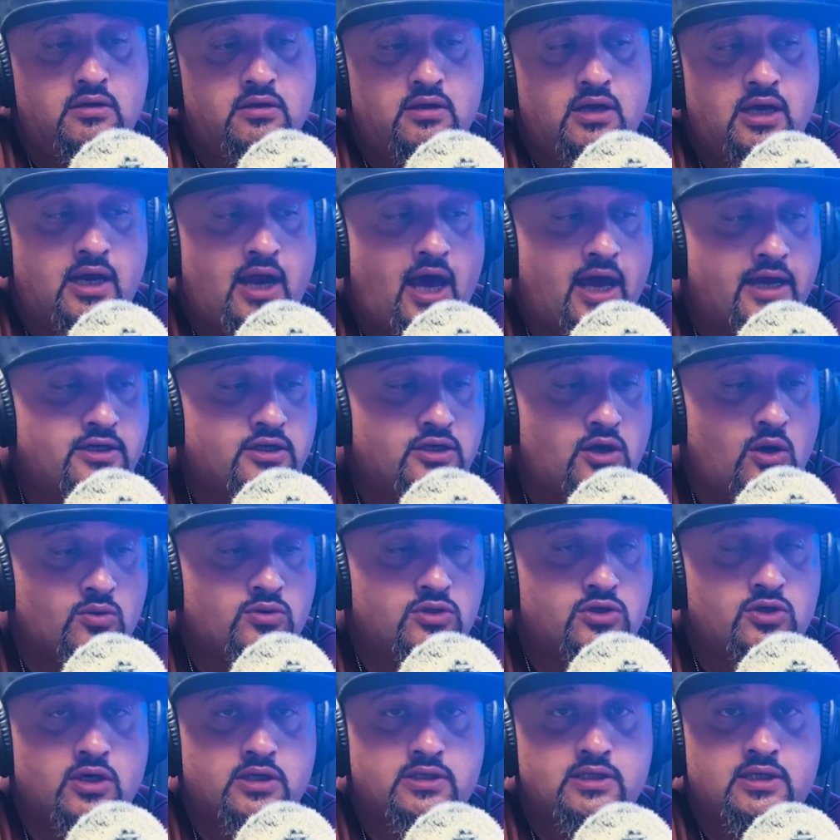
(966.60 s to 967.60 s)
And I don't
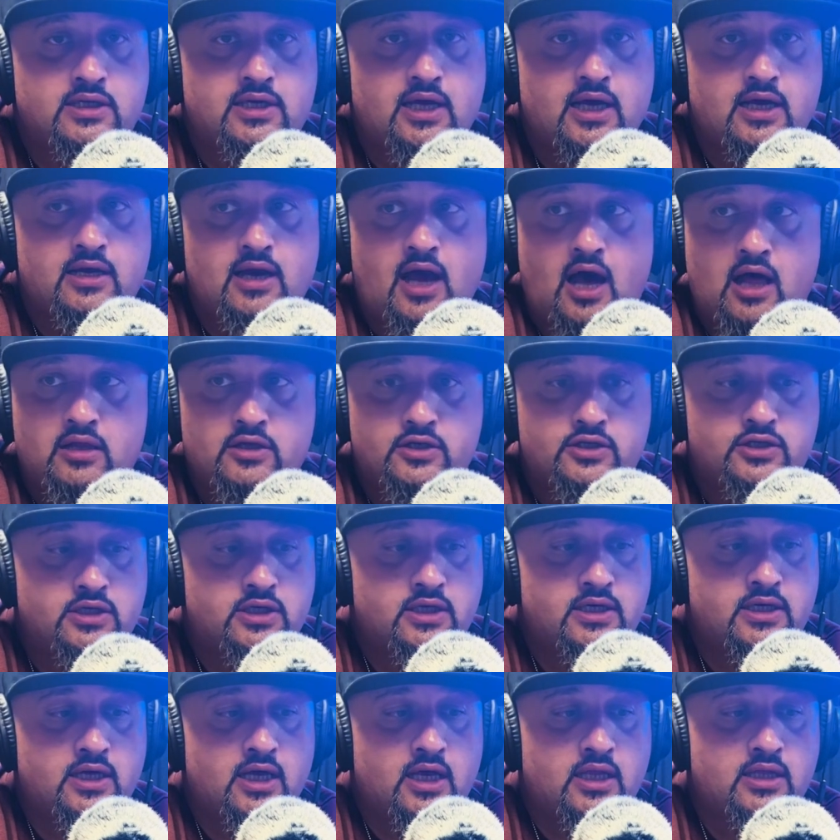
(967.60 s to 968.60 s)
trust the
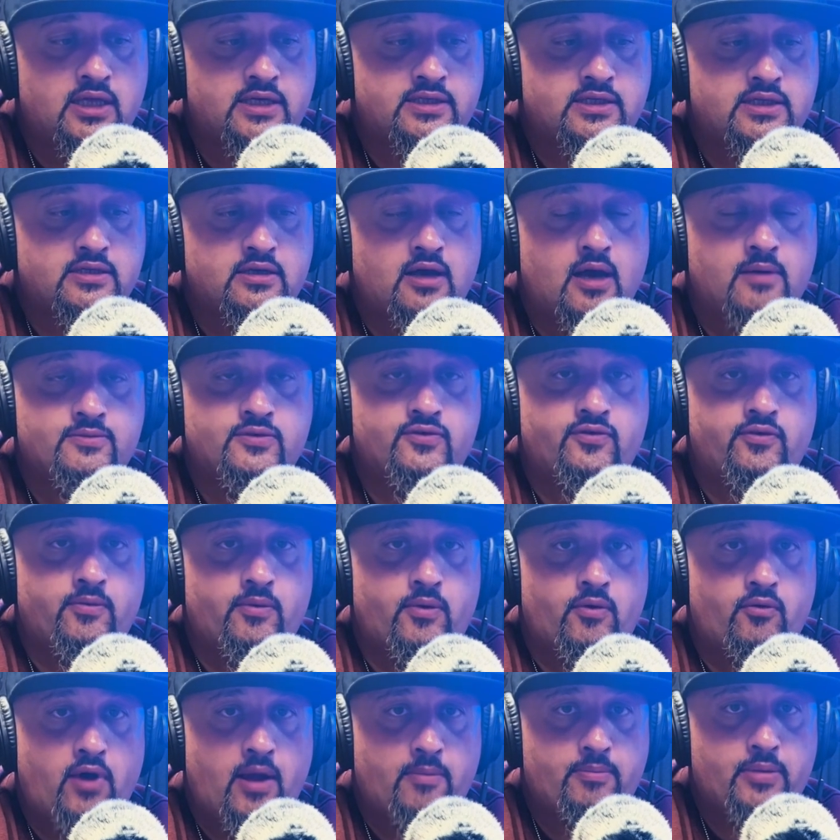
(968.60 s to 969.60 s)
technology unless it comes from
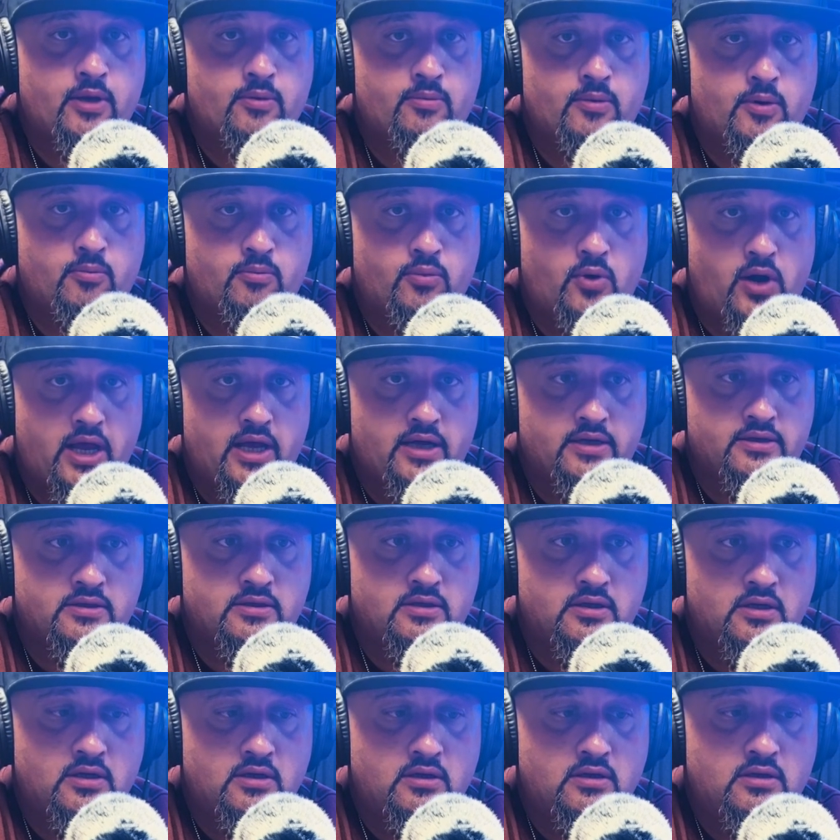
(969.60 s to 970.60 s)
a reputable brand.
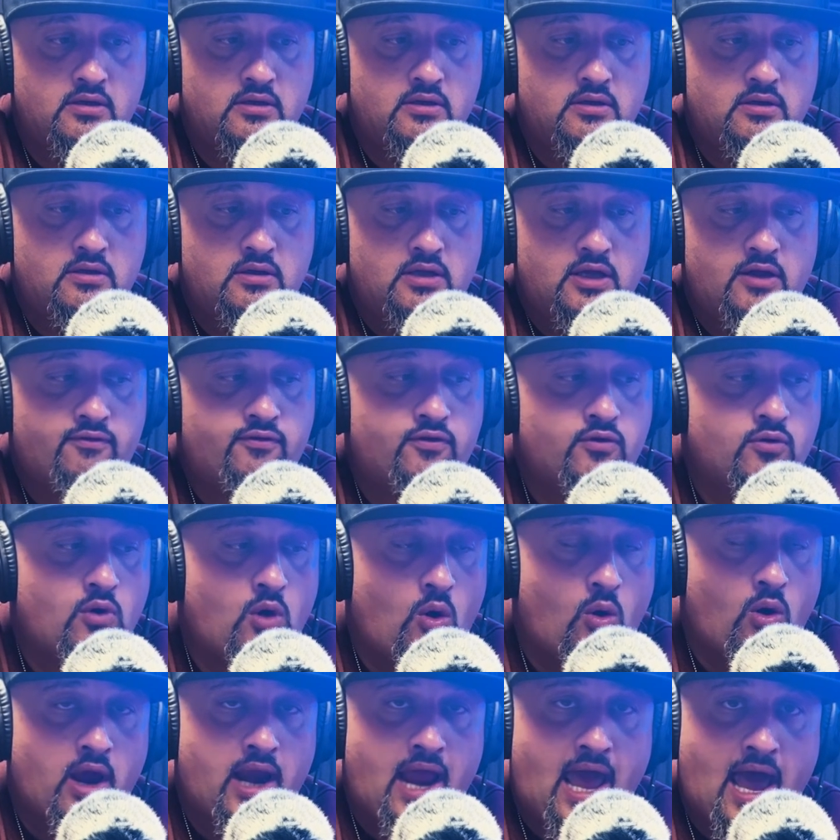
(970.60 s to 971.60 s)
If you
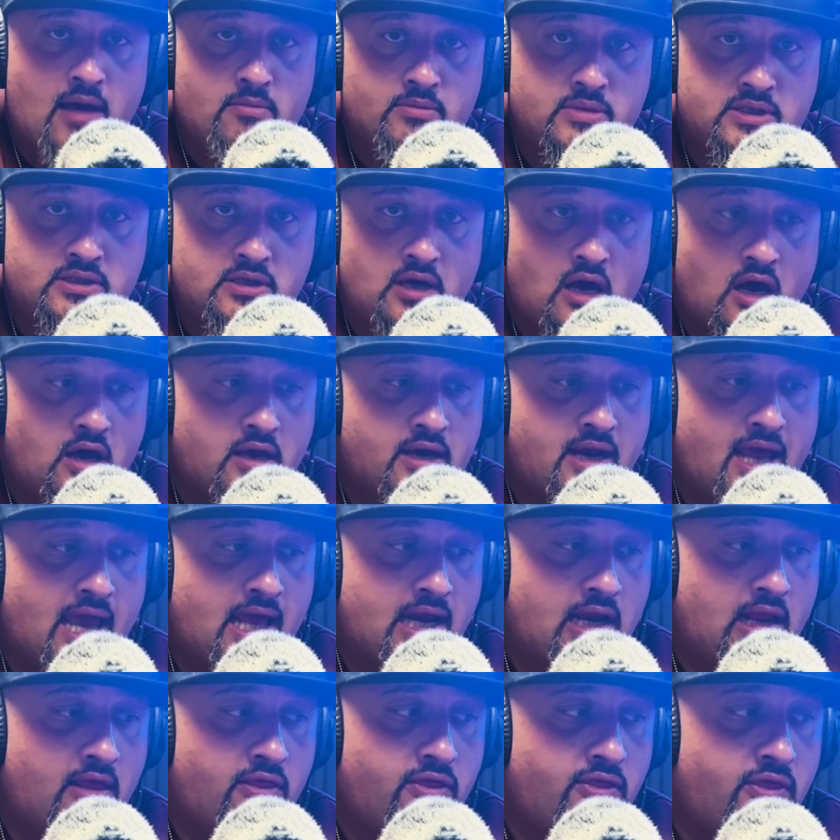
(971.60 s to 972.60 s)
go on Amazon,
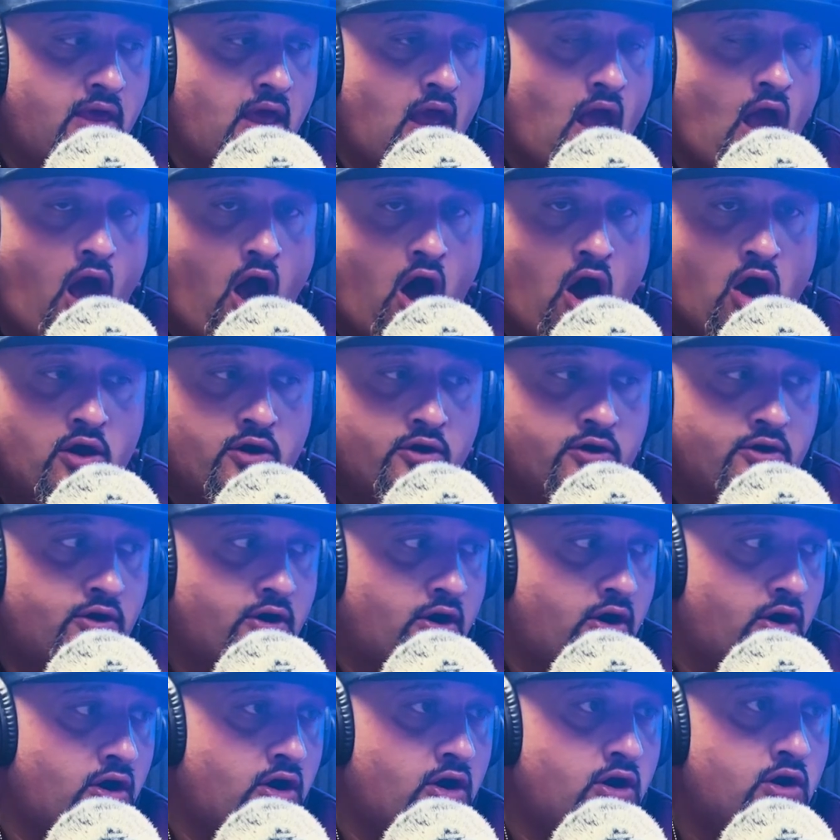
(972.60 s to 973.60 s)
anything
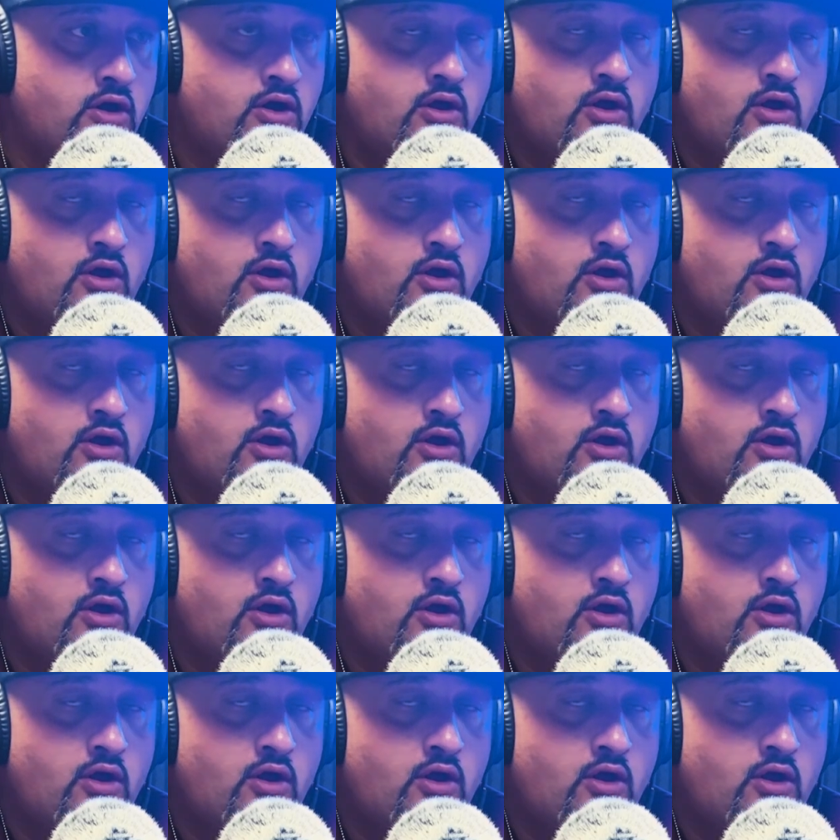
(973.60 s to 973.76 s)
under